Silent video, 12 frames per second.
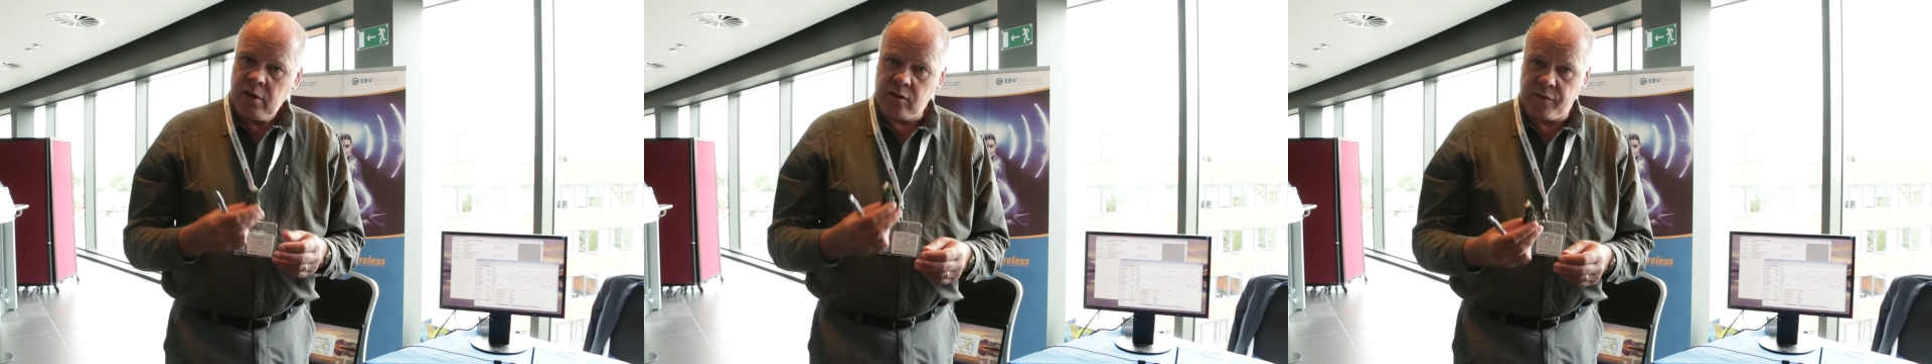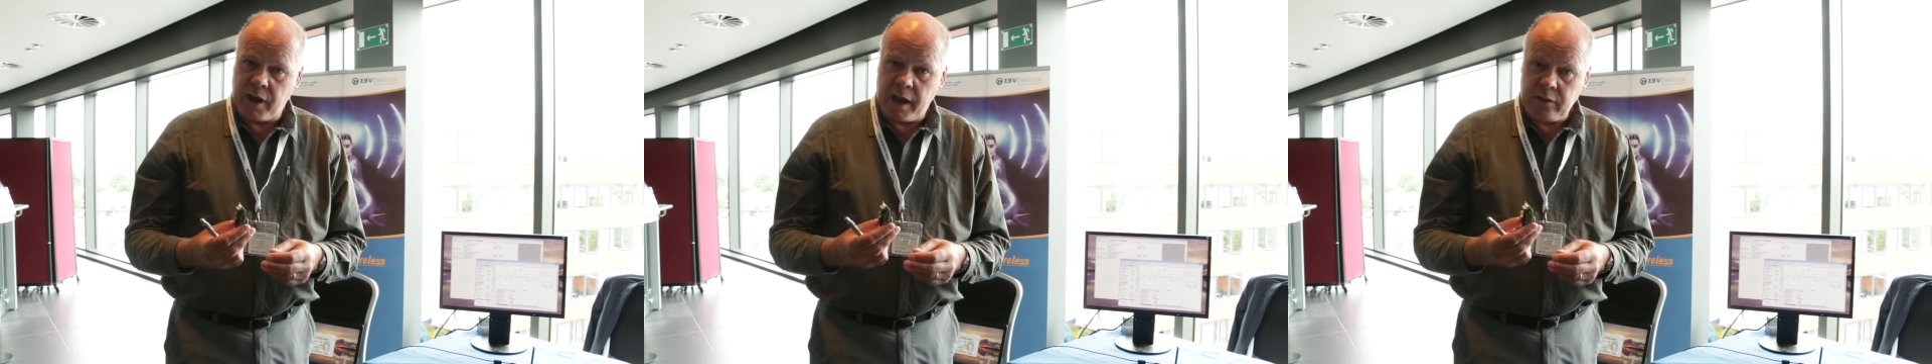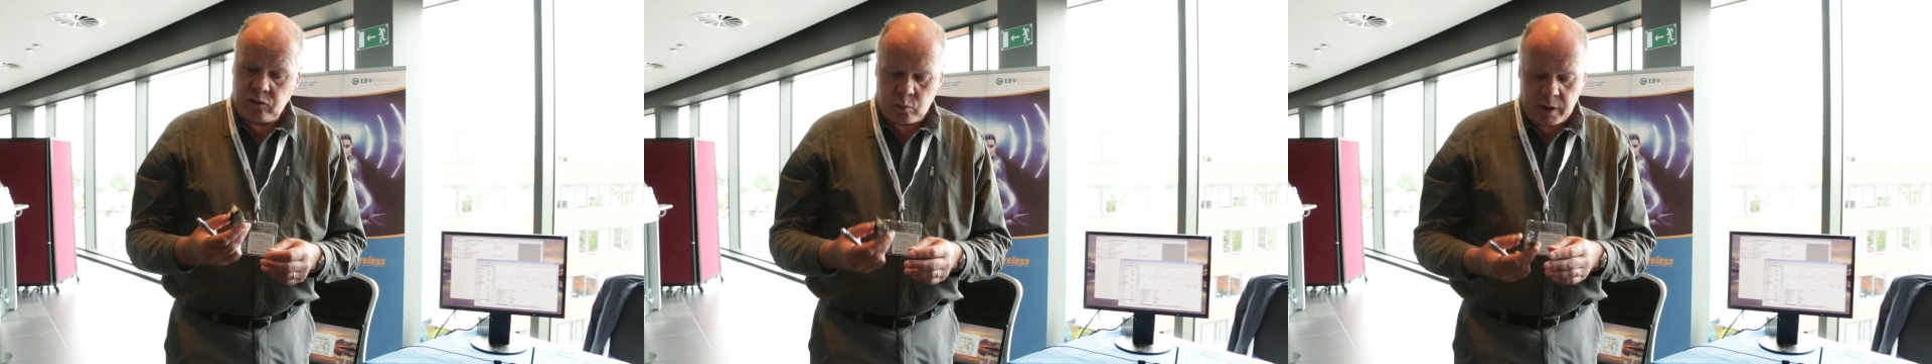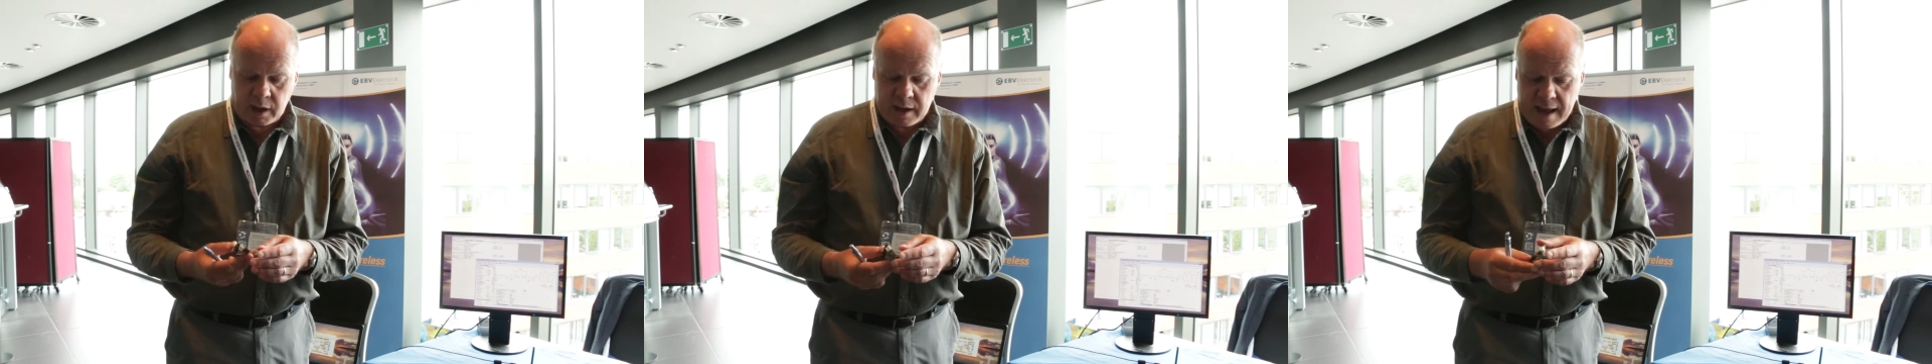device
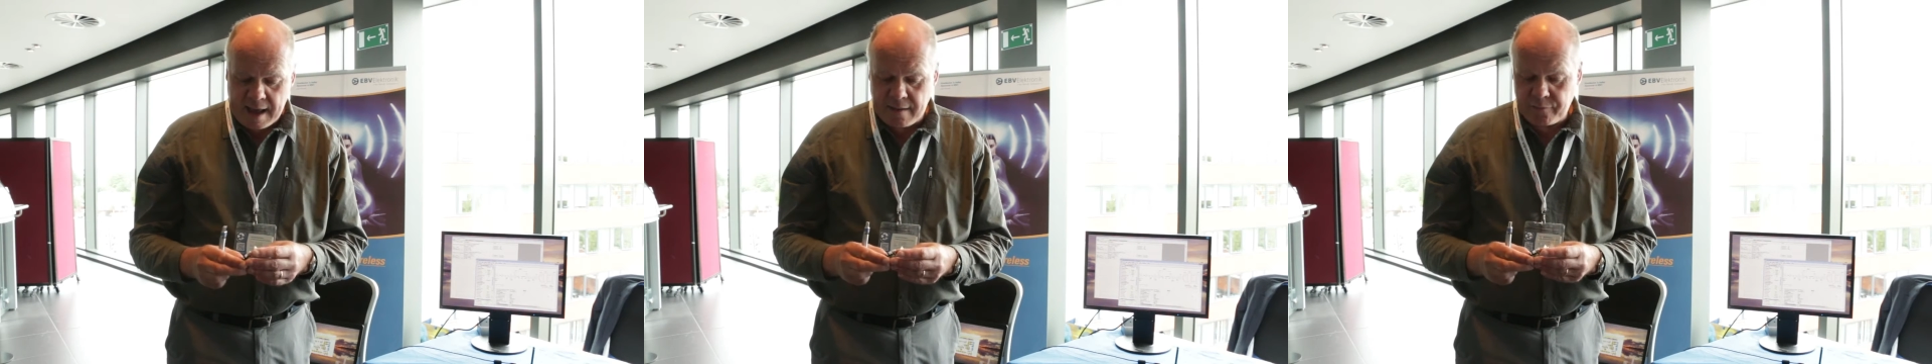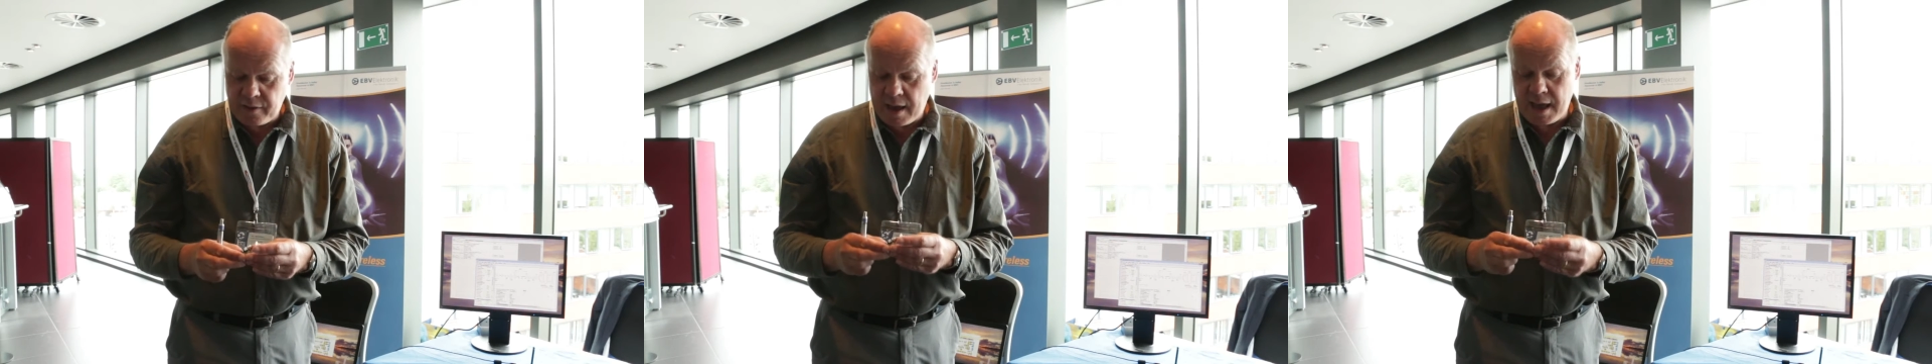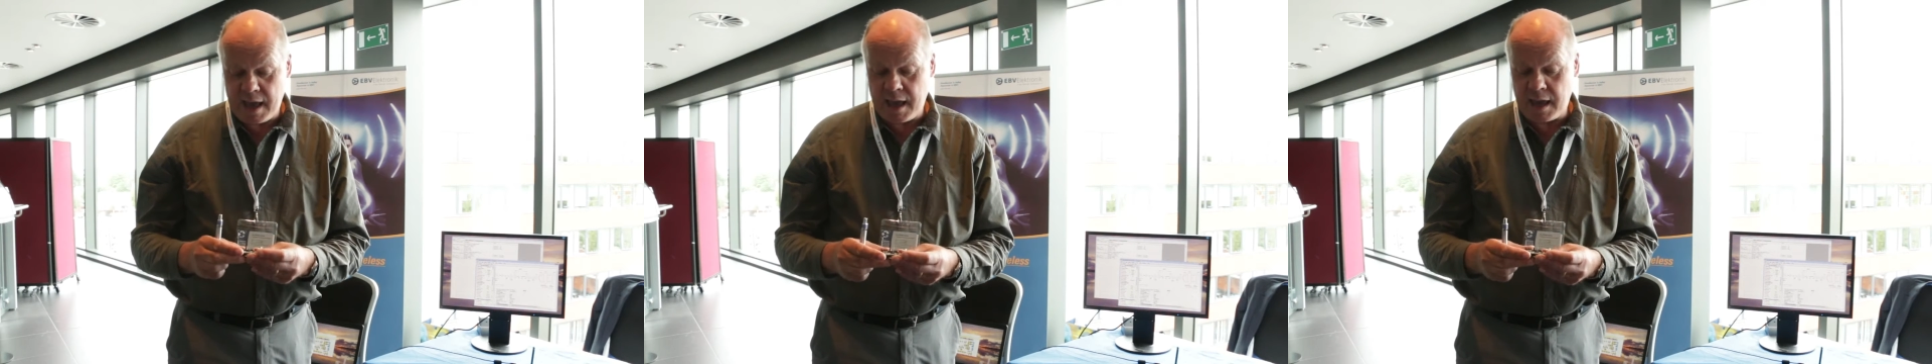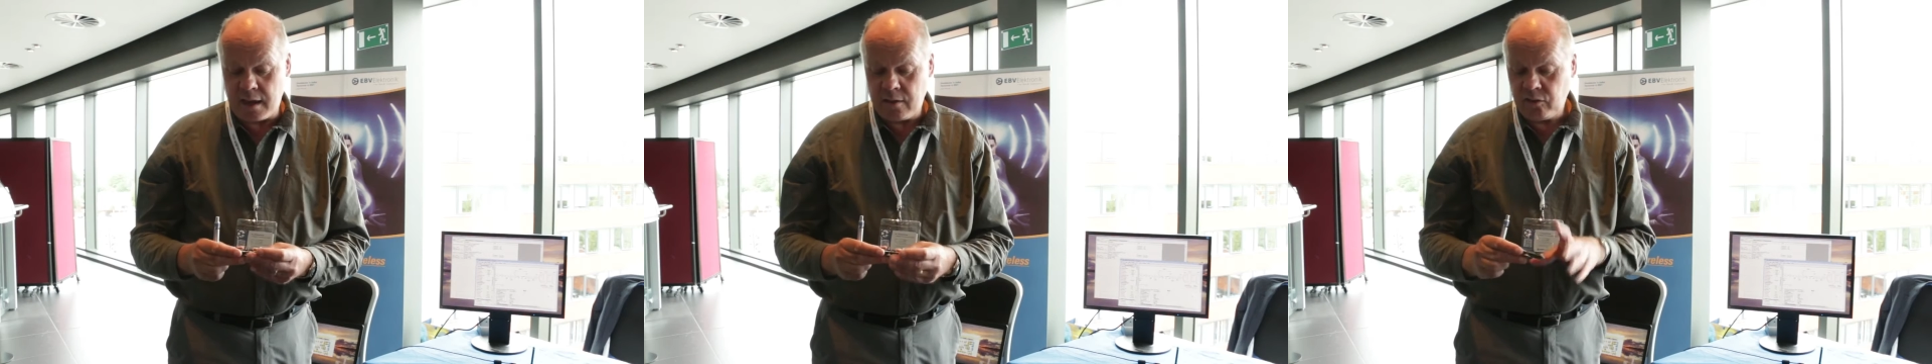we can have
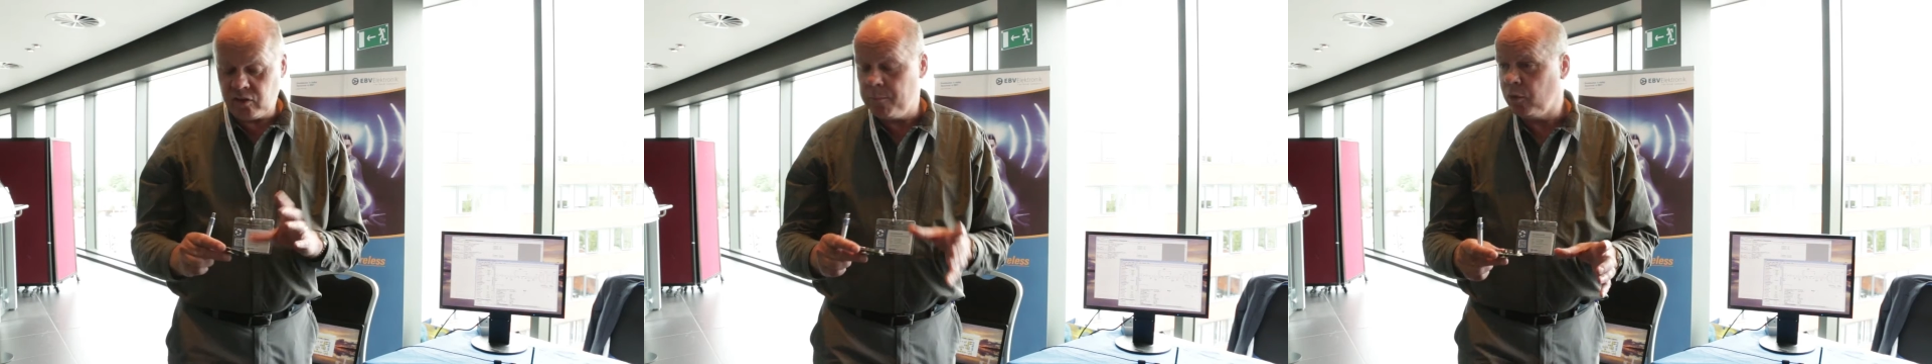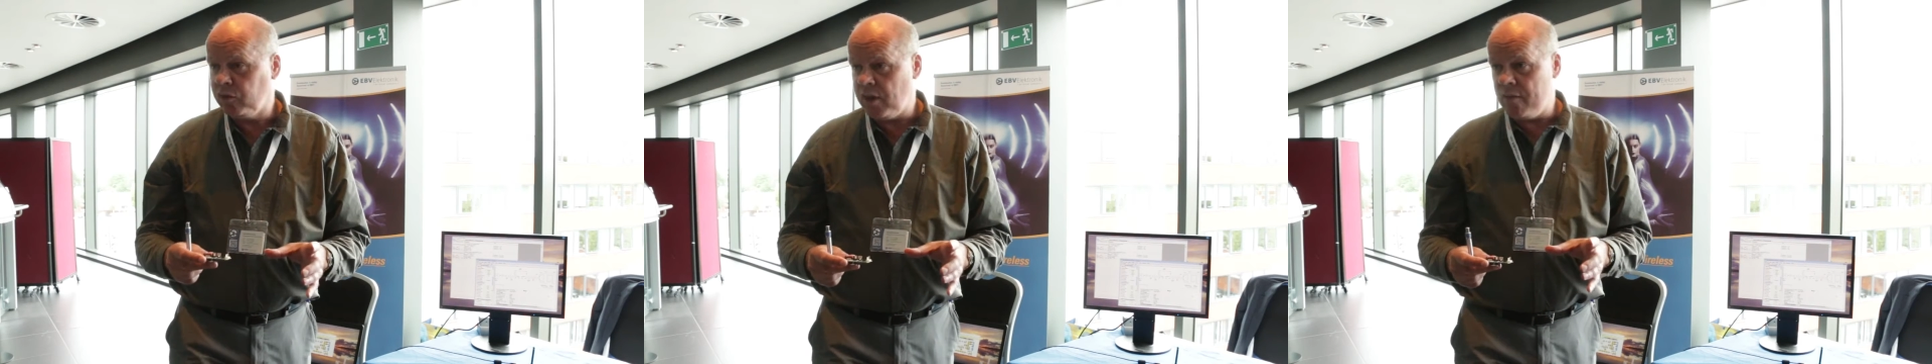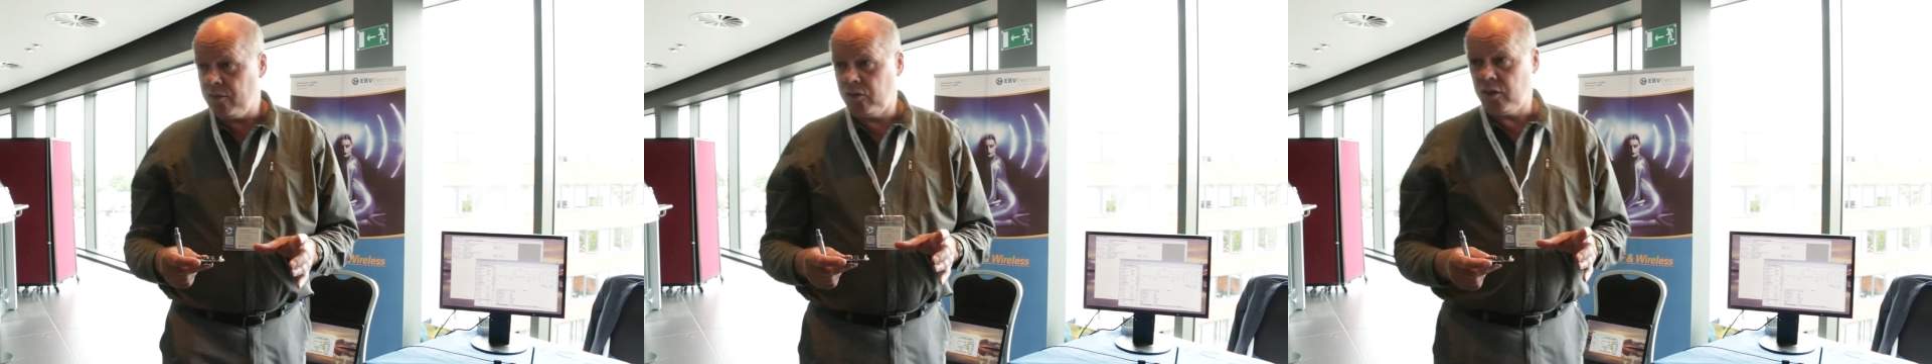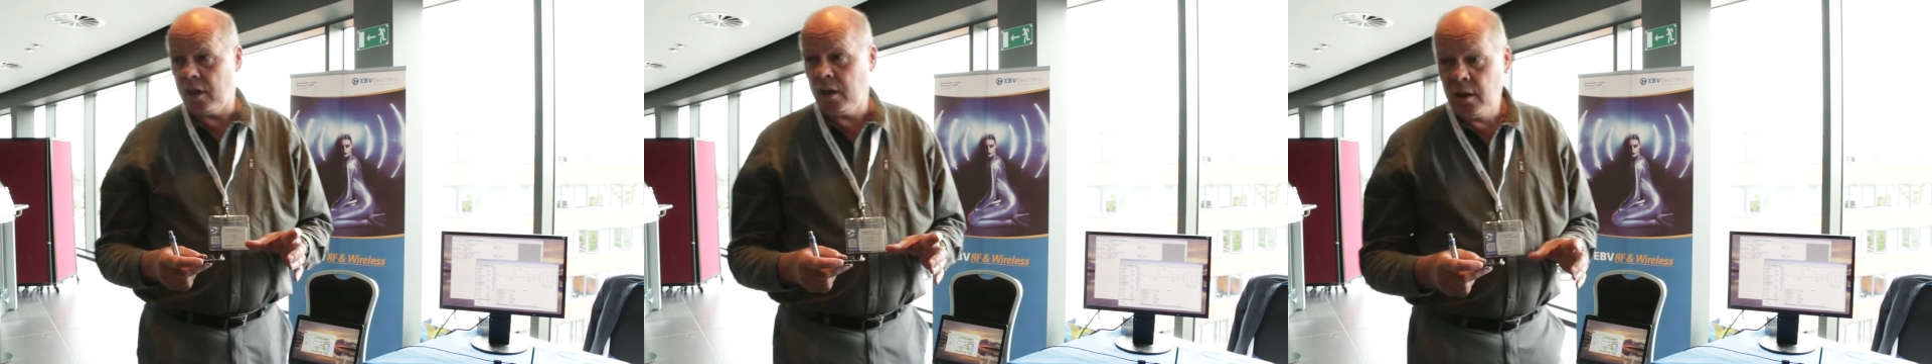a simple sensor.